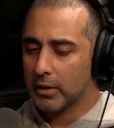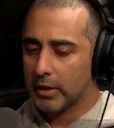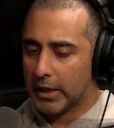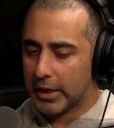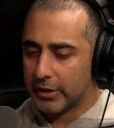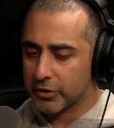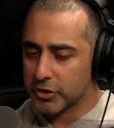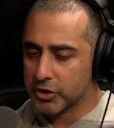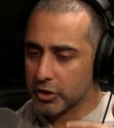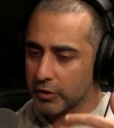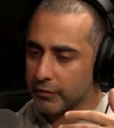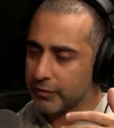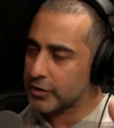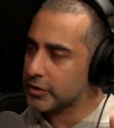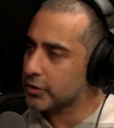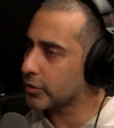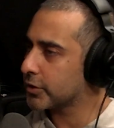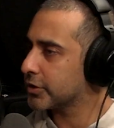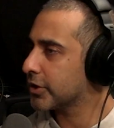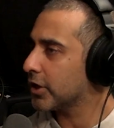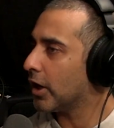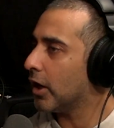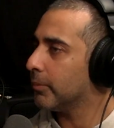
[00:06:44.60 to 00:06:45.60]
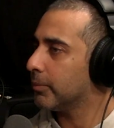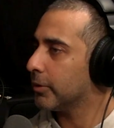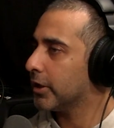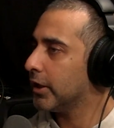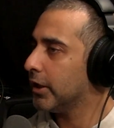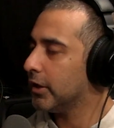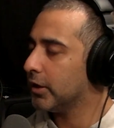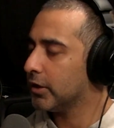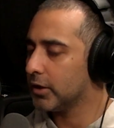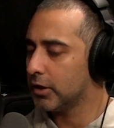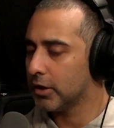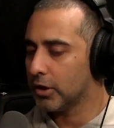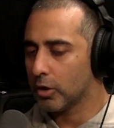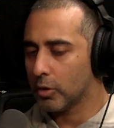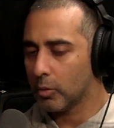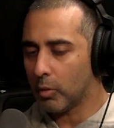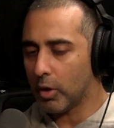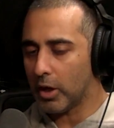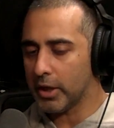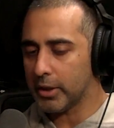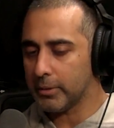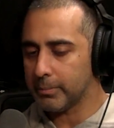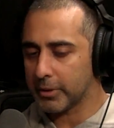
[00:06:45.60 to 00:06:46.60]
And the surface looks complicated.
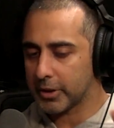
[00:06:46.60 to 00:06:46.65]
Why?